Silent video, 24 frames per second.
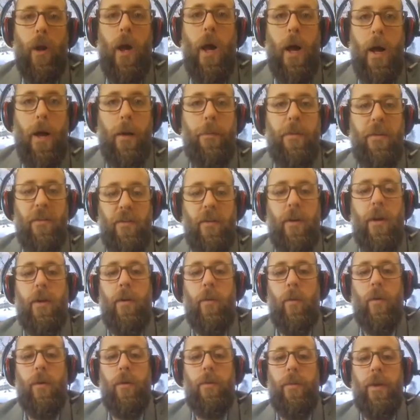ob is not a
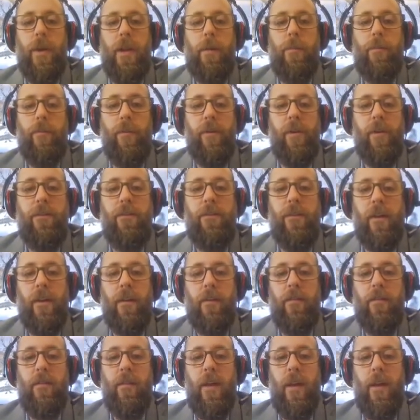word, but a
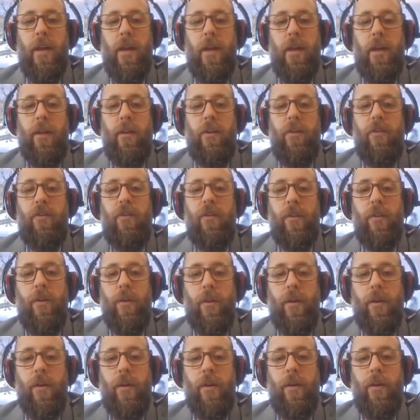prefix,
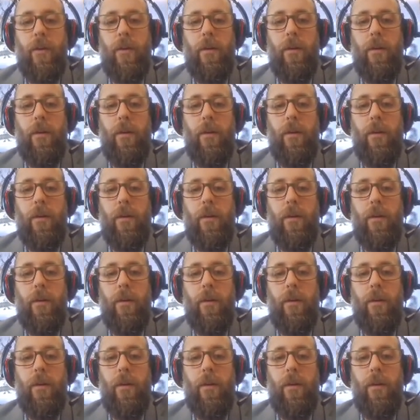dur,